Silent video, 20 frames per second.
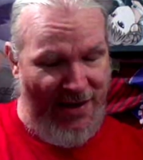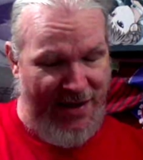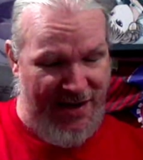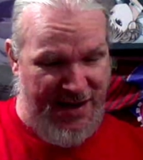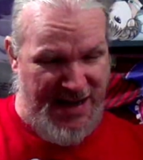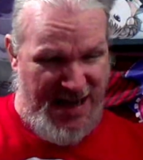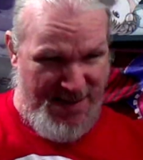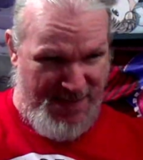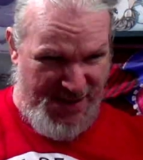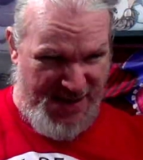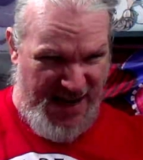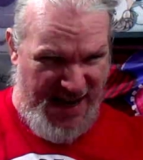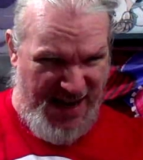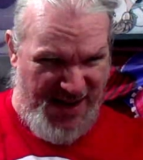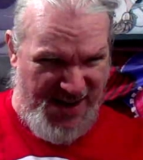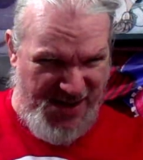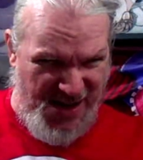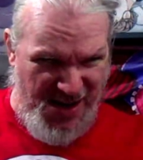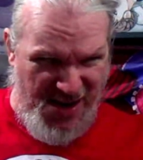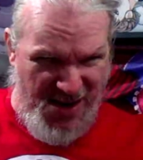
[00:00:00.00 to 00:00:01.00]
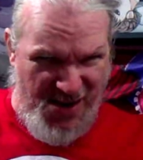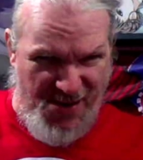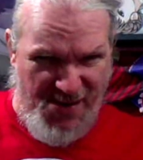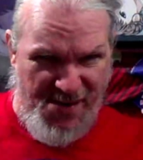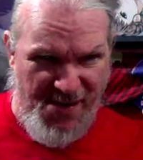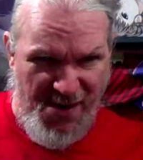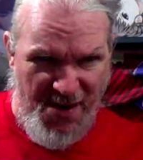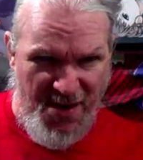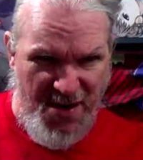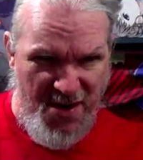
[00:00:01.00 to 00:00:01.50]
a couple days ago,
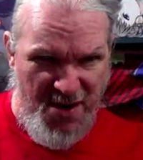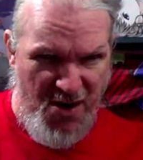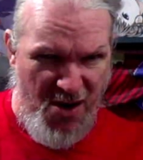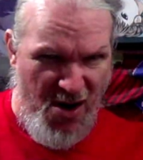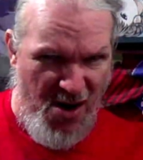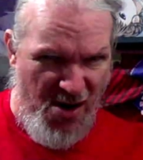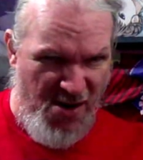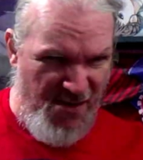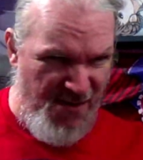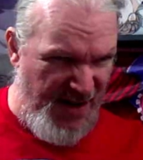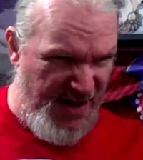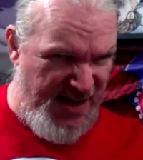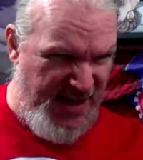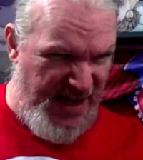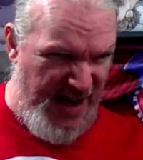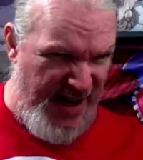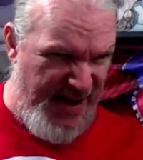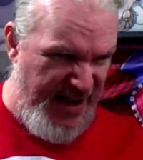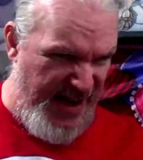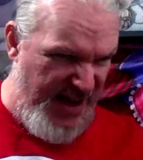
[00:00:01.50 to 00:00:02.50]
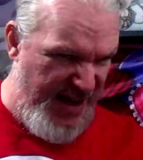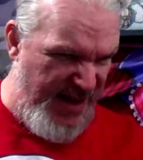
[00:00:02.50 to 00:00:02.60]
where I said,